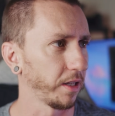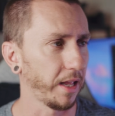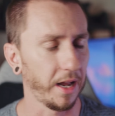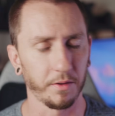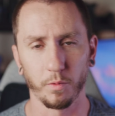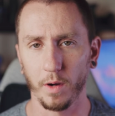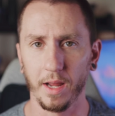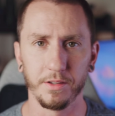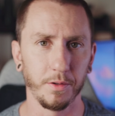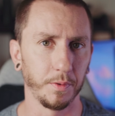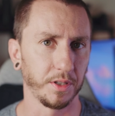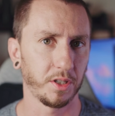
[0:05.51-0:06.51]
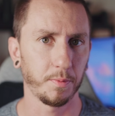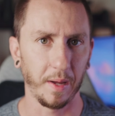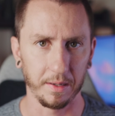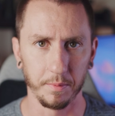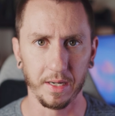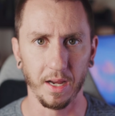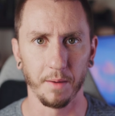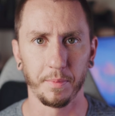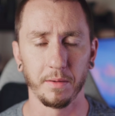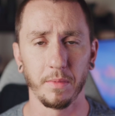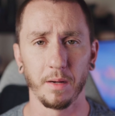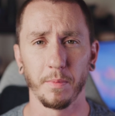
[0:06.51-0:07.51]
a lot of what I do and sped me up
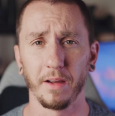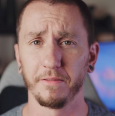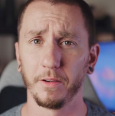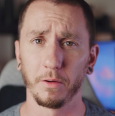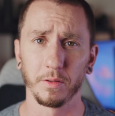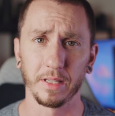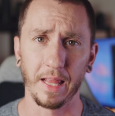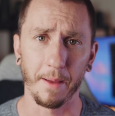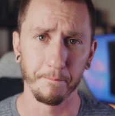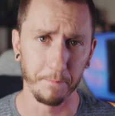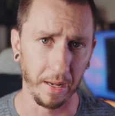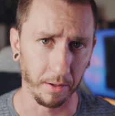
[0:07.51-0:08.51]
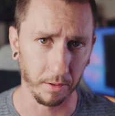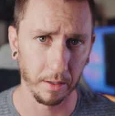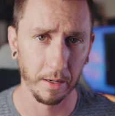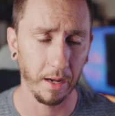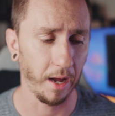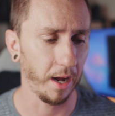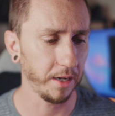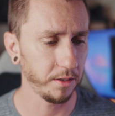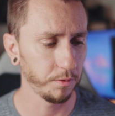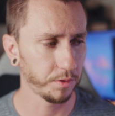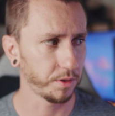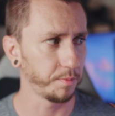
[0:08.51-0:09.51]
and made my photos a lot better. I
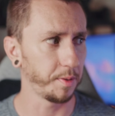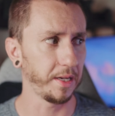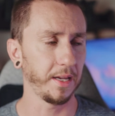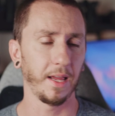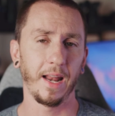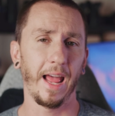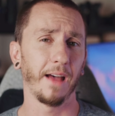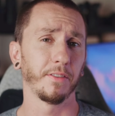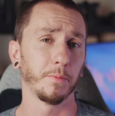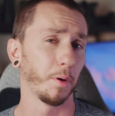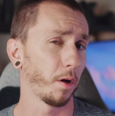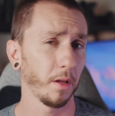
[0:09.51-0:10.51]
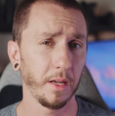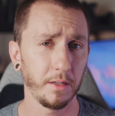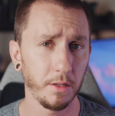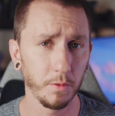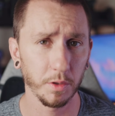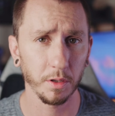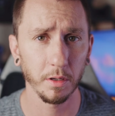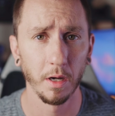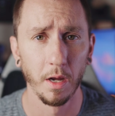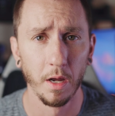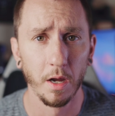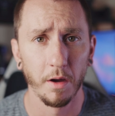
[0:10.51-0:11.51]
used to be an avid ball head user
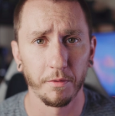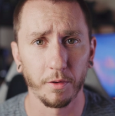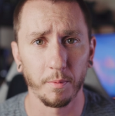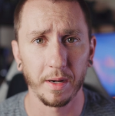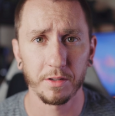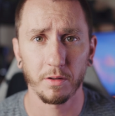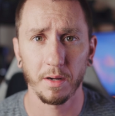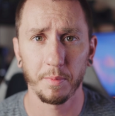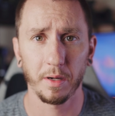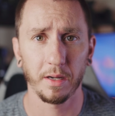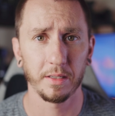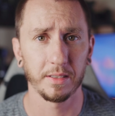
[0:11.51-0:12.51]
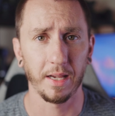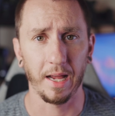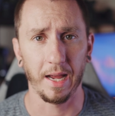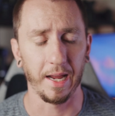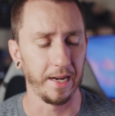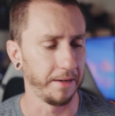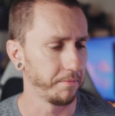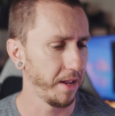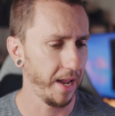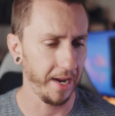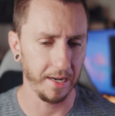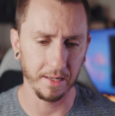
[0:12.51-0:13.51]
for my tripods. I
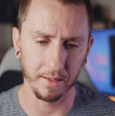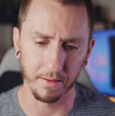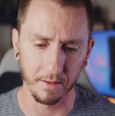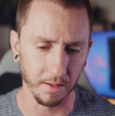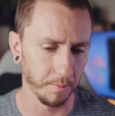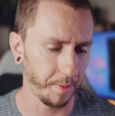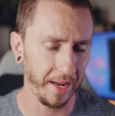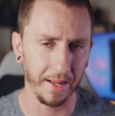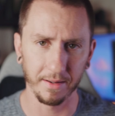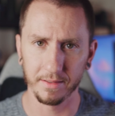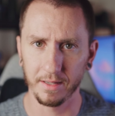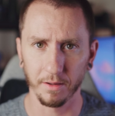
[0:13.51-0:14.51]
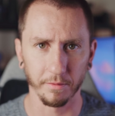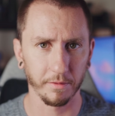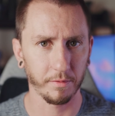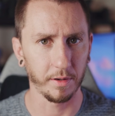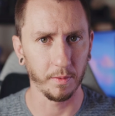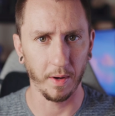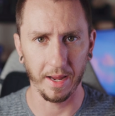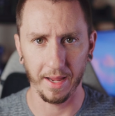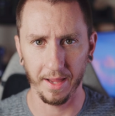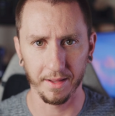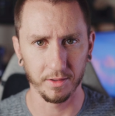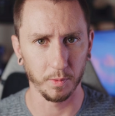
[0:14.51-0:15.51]
hated the pan and tilt three-way
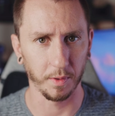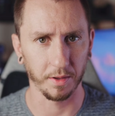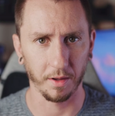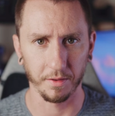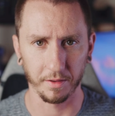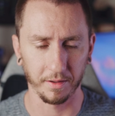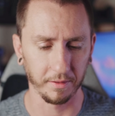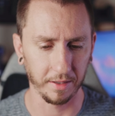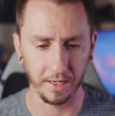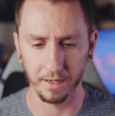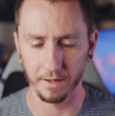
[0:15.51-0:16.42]
heads with all the little